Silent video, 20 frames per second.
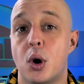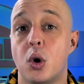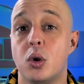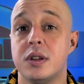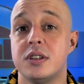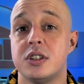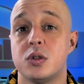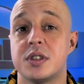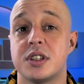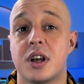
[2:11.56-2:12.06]

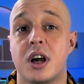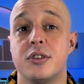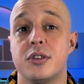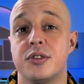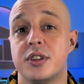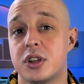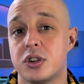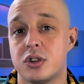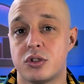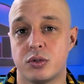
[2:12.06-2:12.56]
Poland was
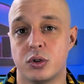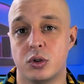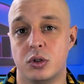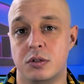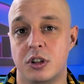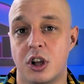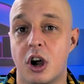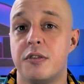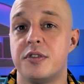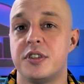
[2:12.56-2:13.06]
under the
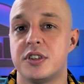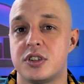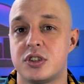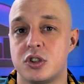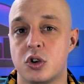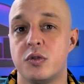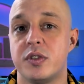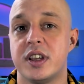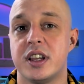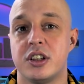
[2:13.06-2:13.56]
control of the
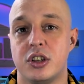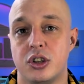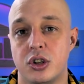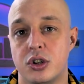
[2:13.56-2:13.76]
Soviet